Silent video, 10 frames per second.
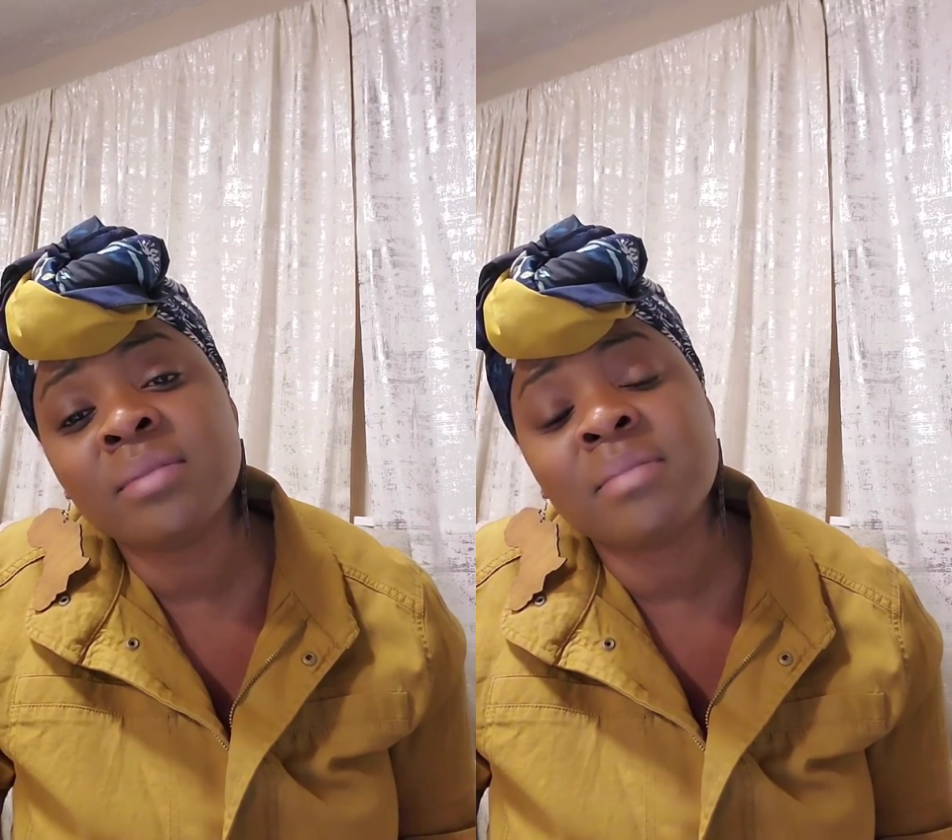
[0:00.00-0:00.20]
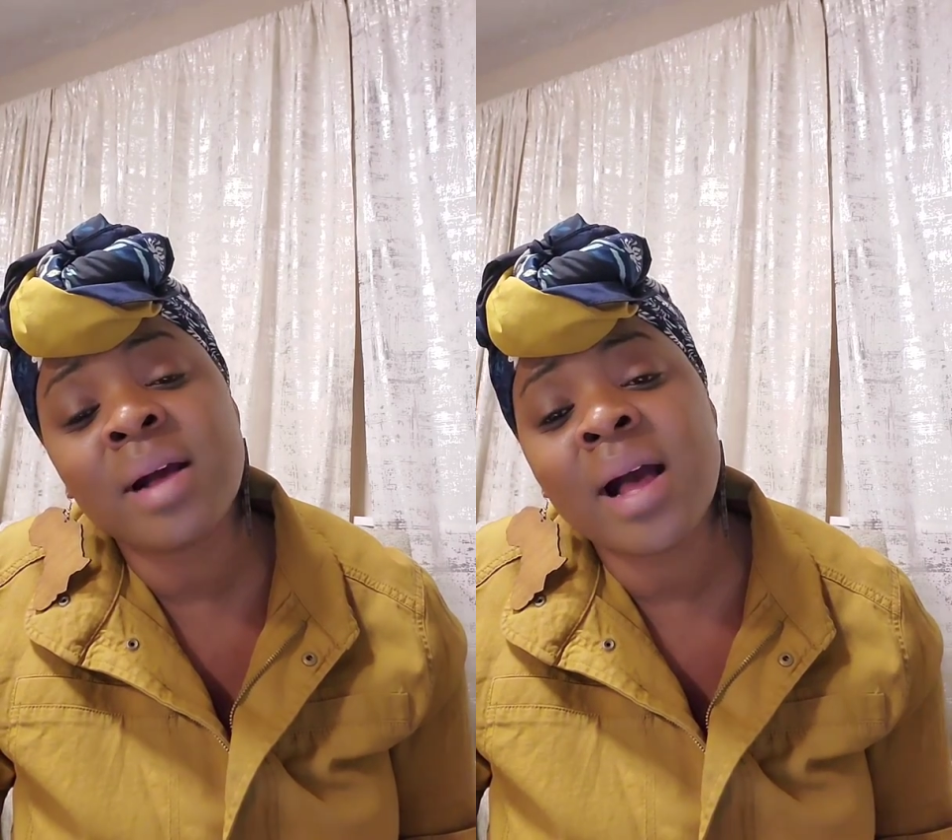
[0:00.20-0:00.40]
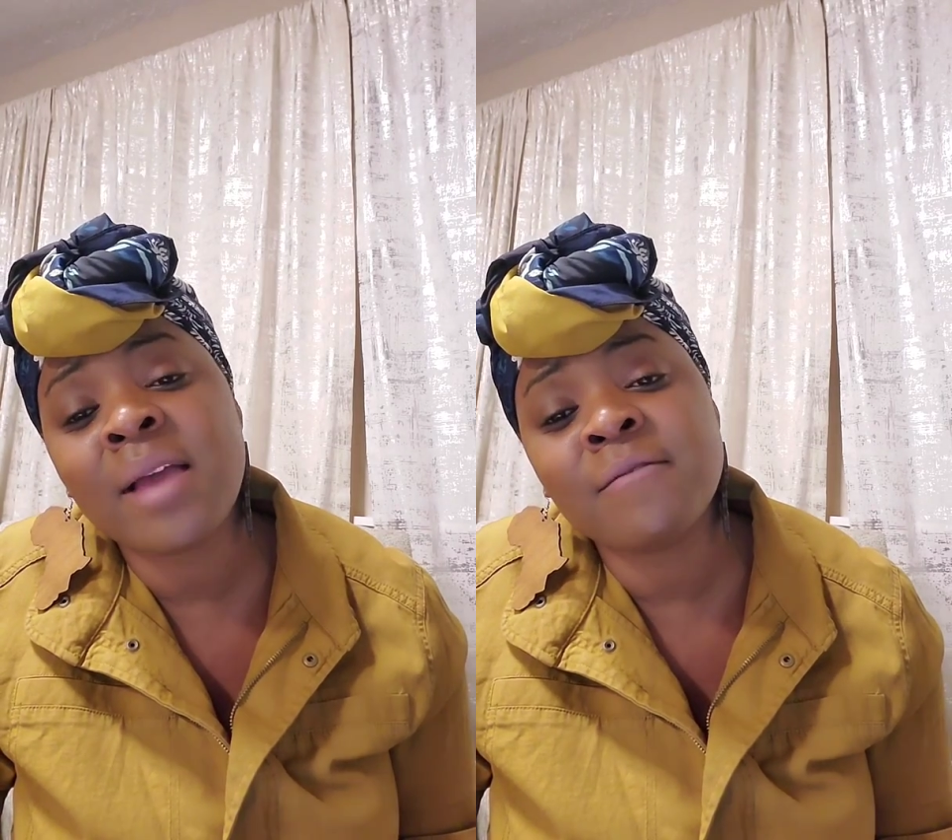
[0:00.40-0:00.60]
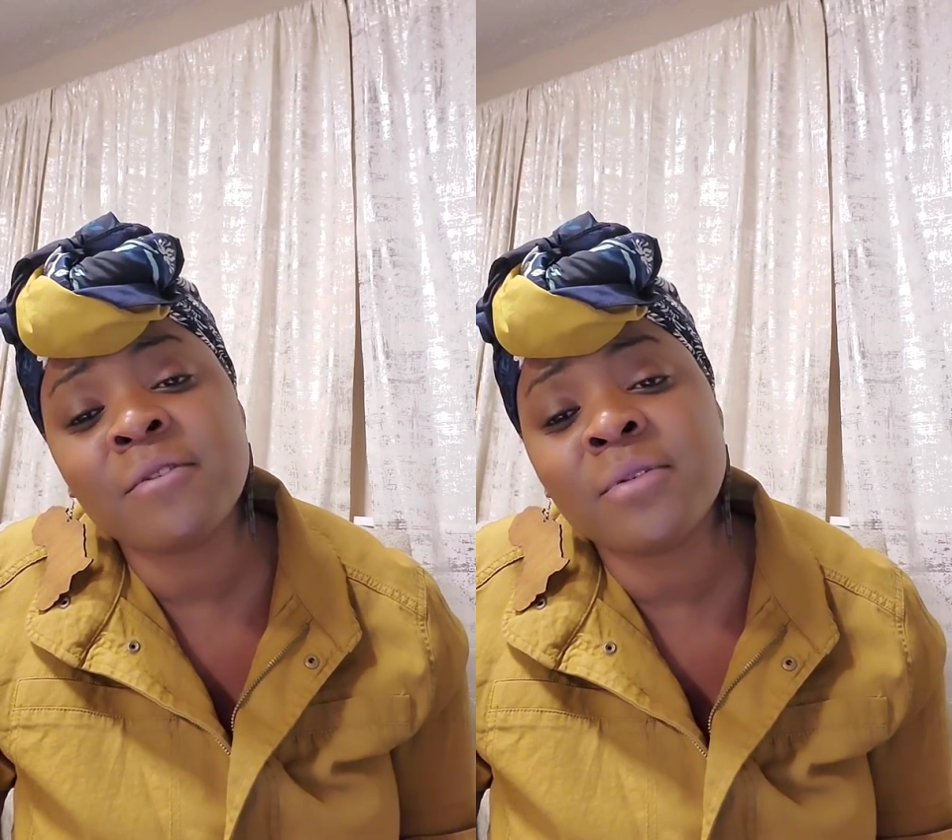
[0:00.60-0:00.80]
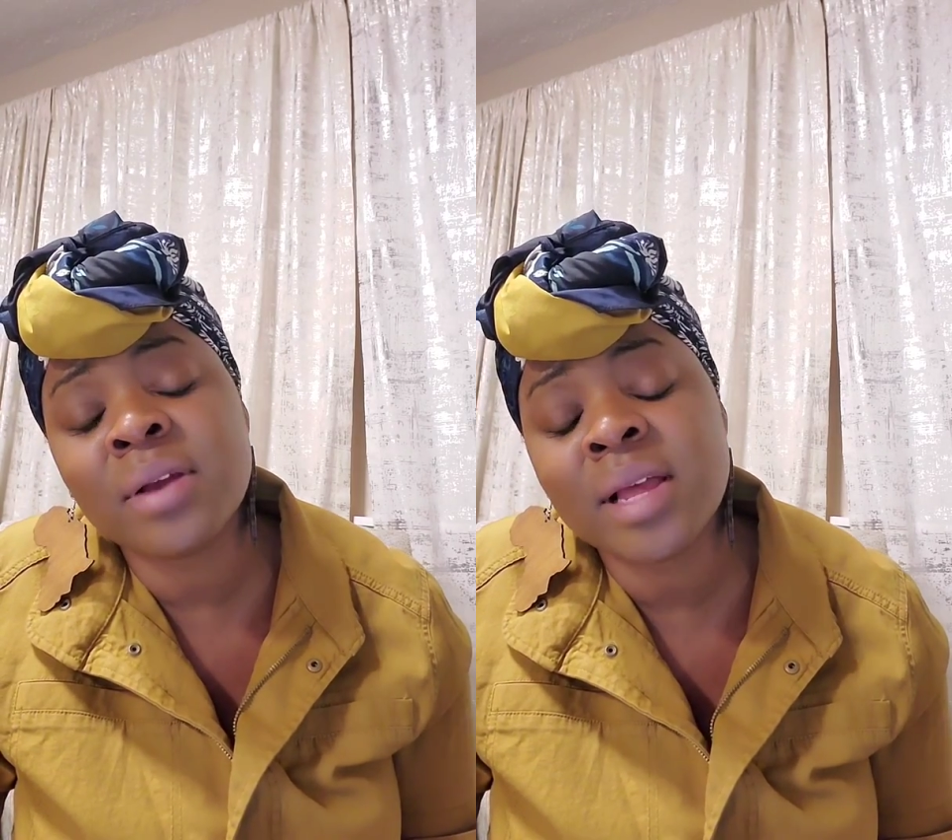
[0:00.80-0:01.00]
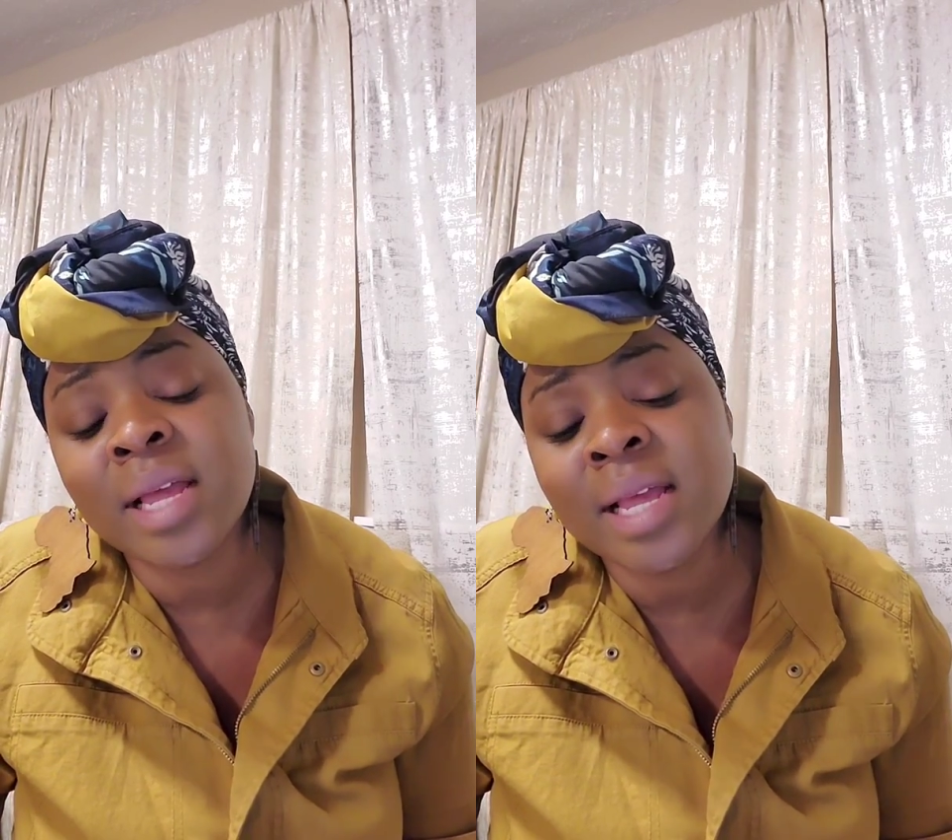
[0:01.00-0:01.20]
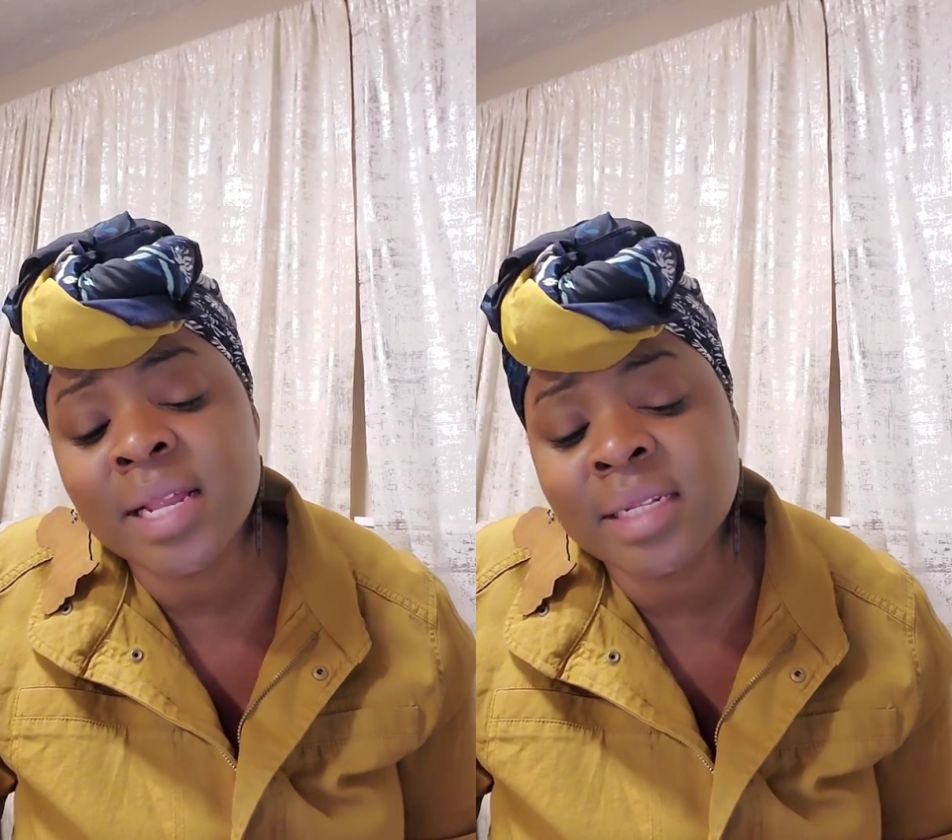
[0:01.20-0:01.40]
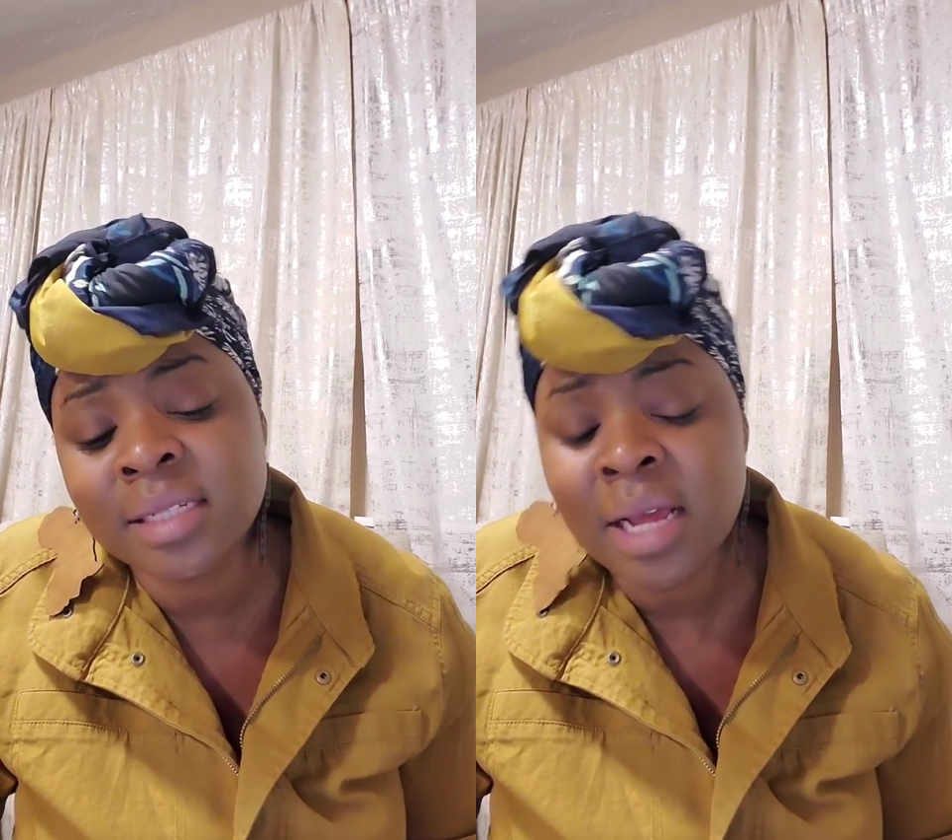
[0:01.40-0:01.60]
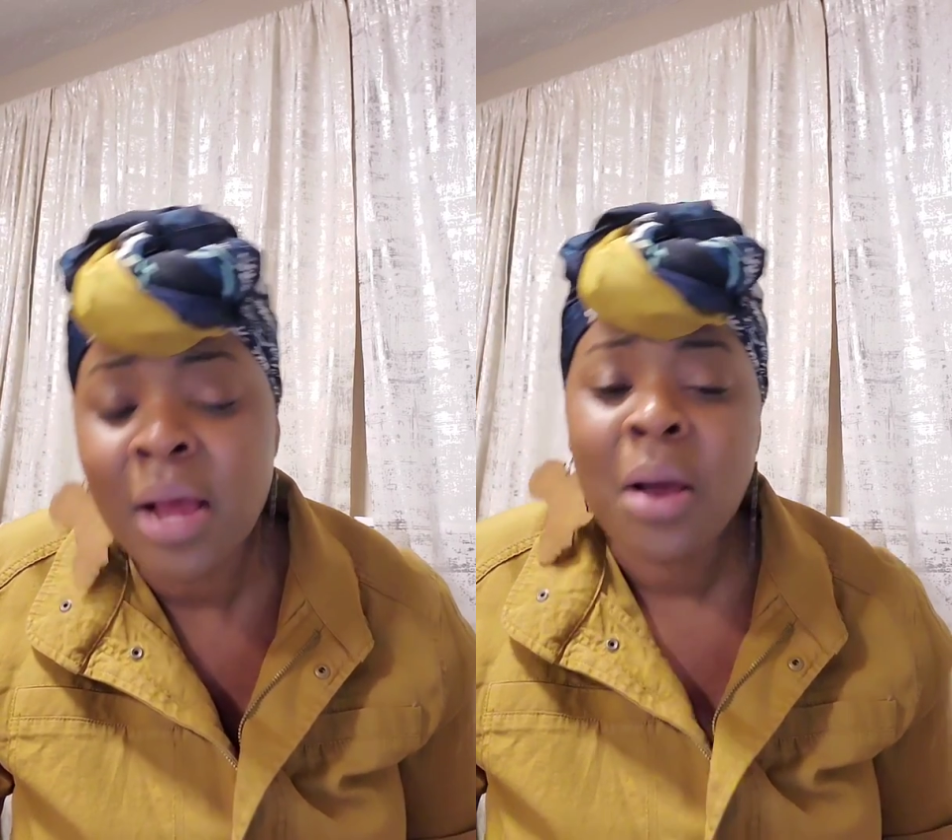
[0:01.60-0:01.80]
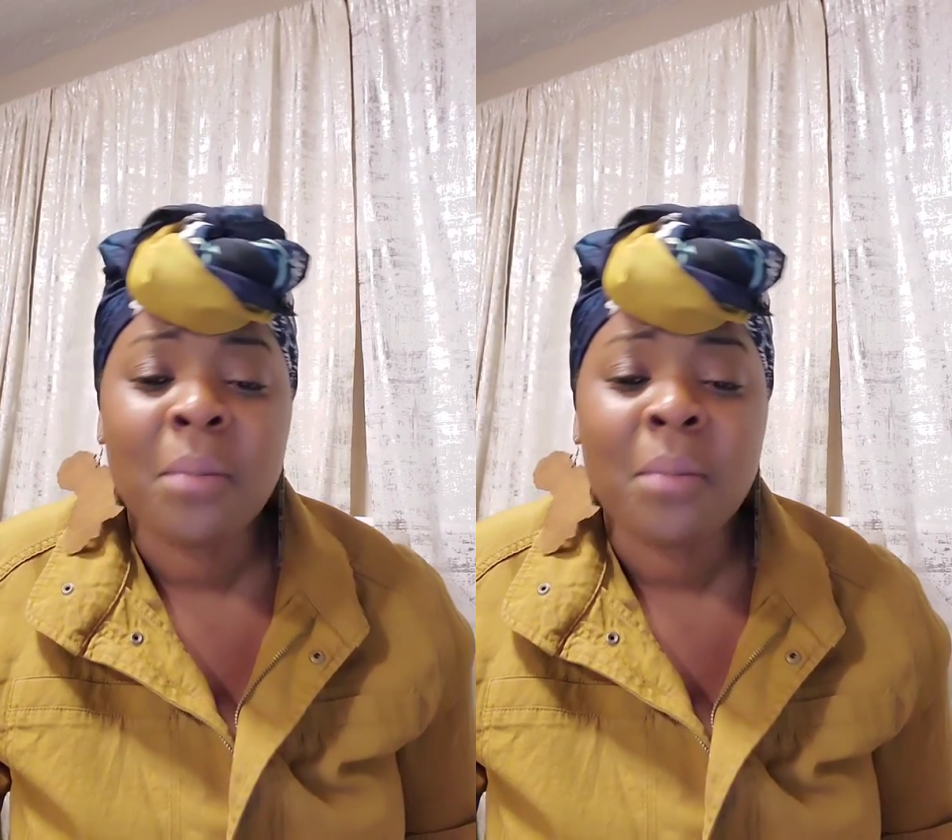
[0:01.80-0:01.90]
and my friend.